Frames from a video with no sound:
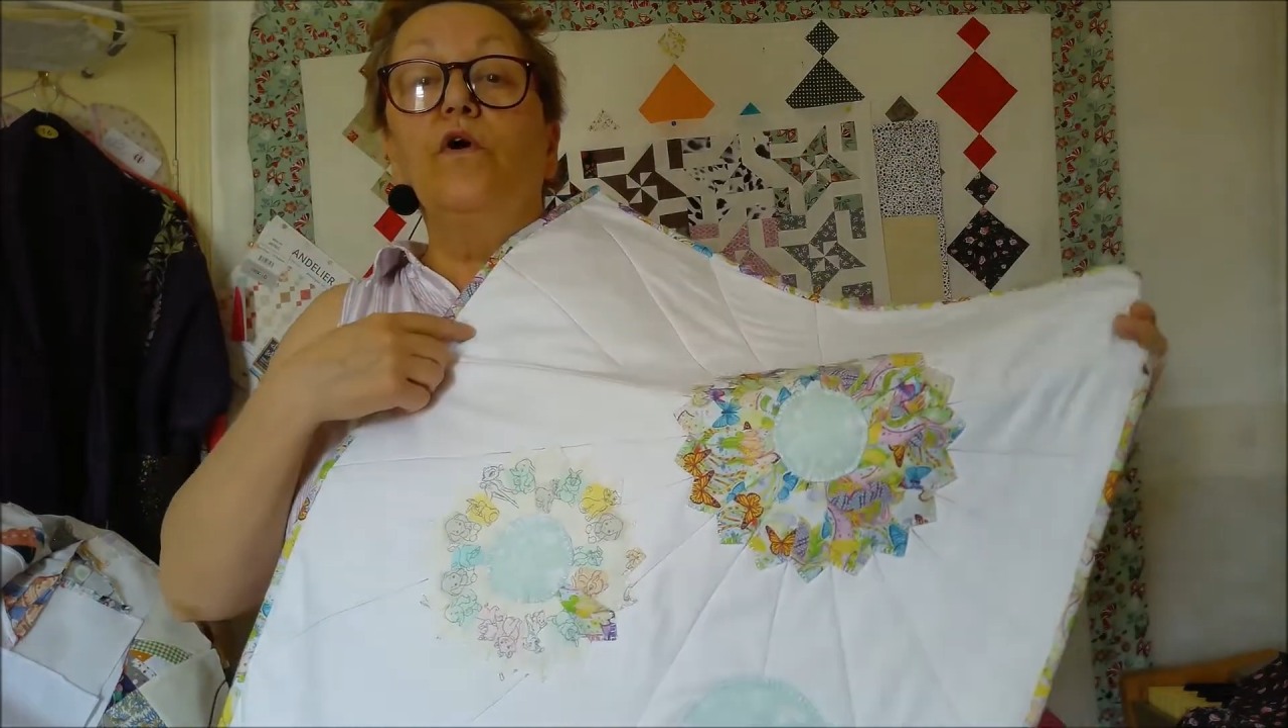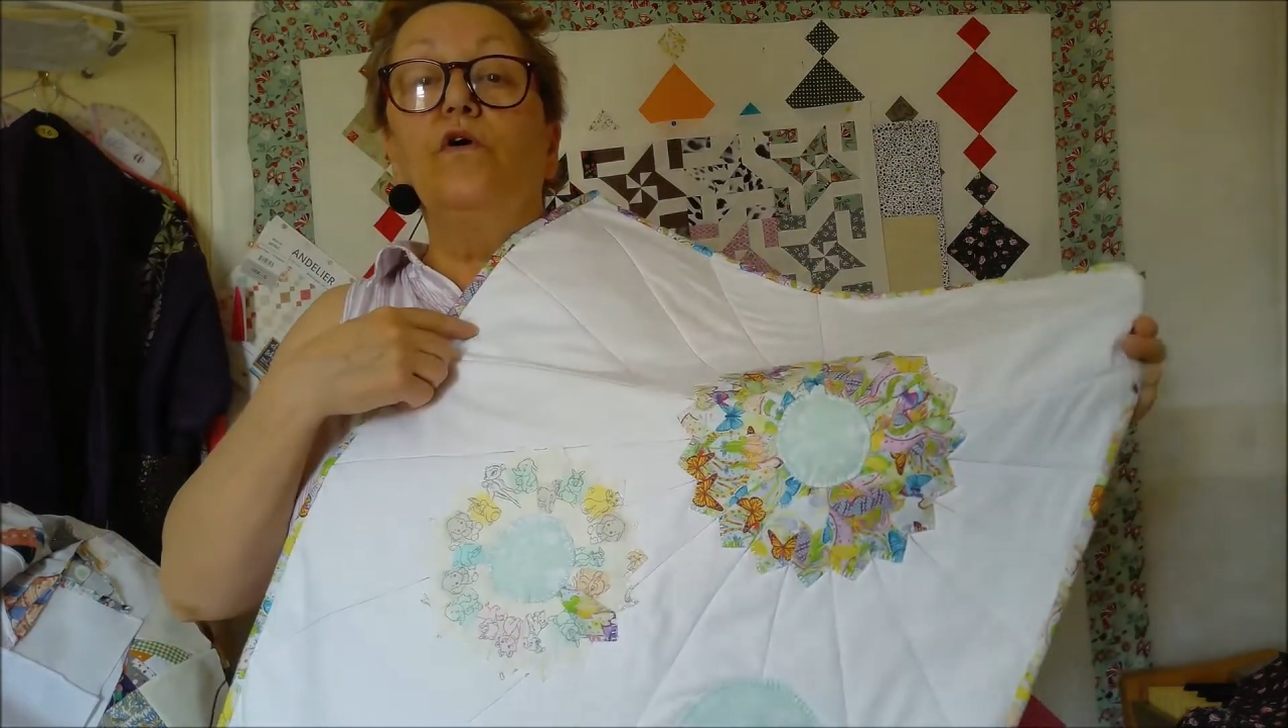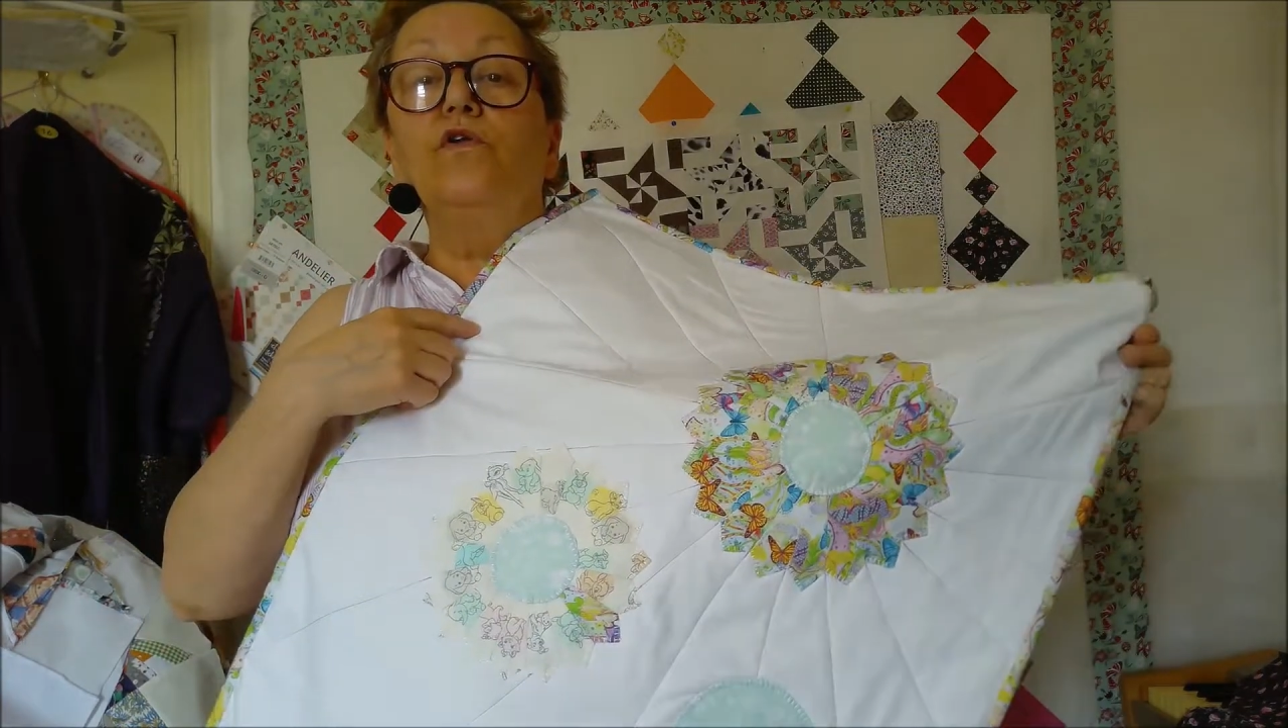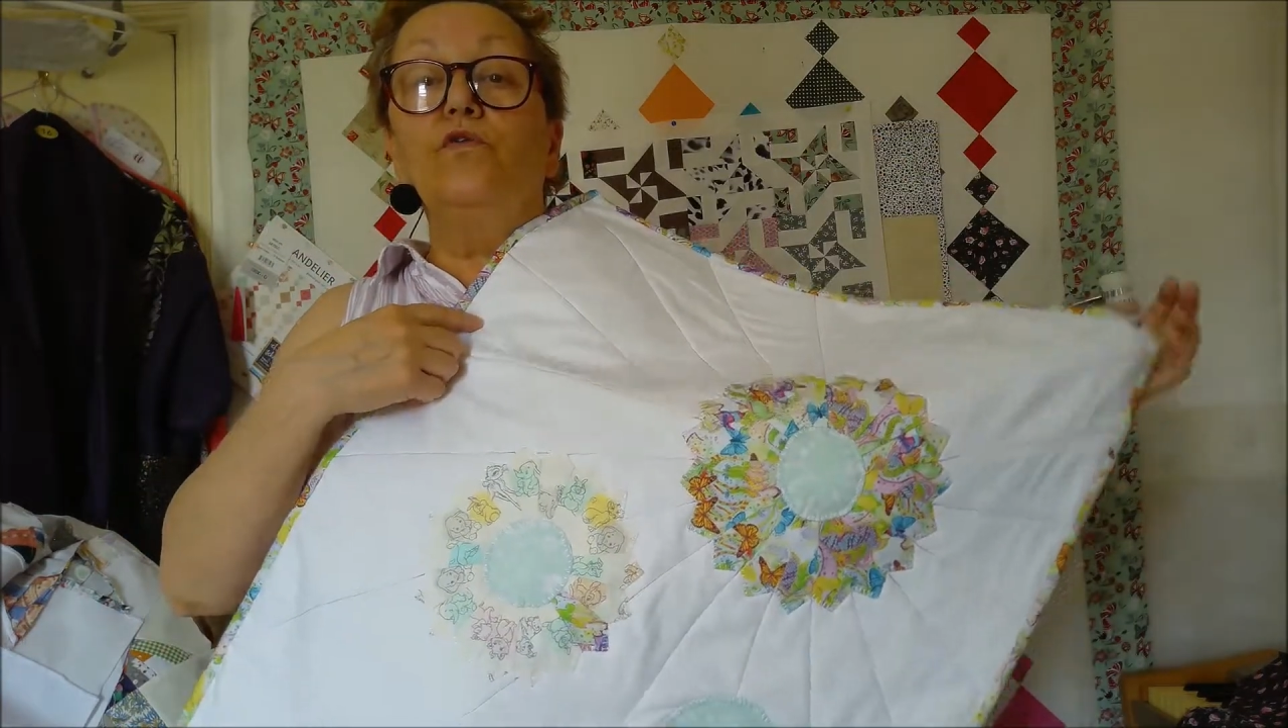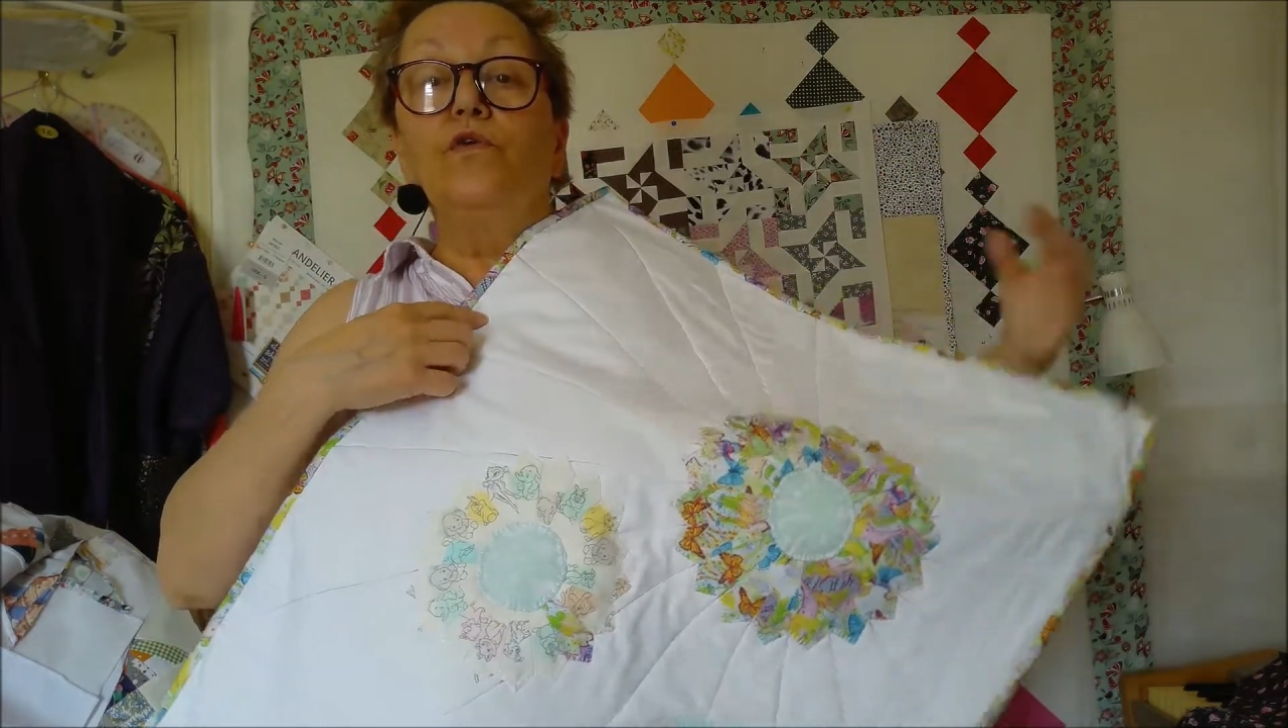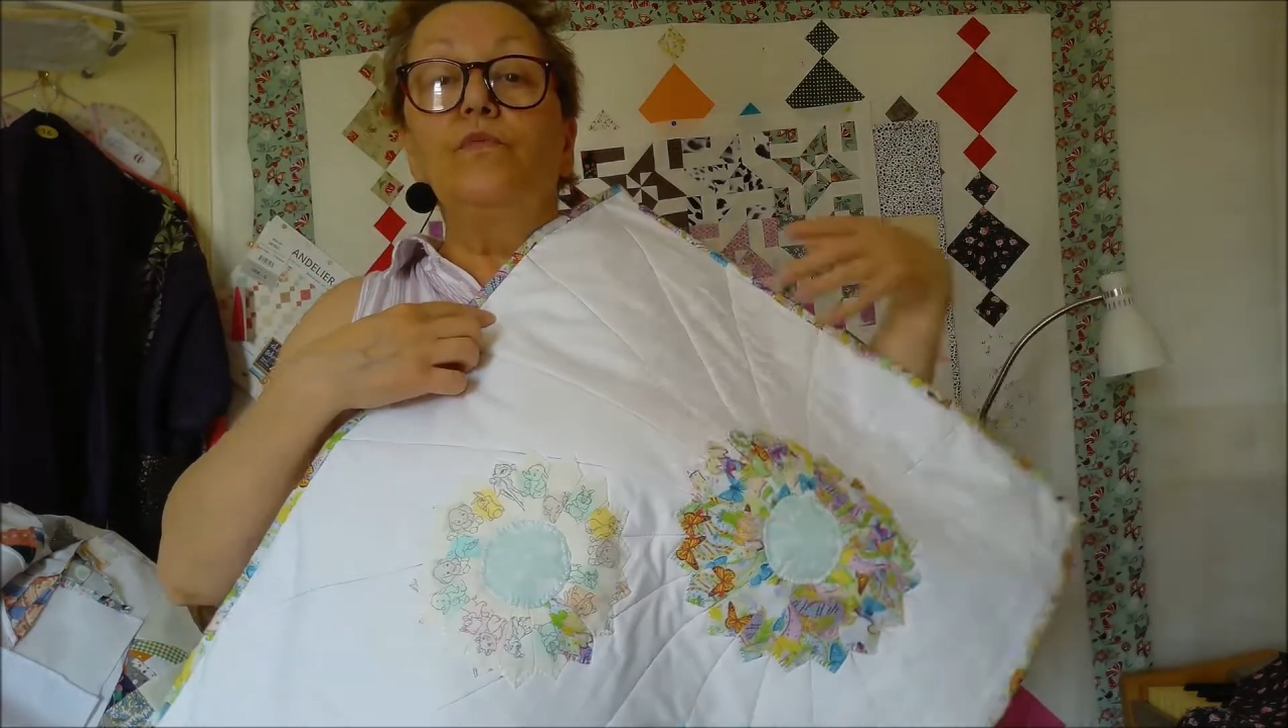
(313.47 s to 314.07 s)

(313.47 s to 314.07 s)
I could do a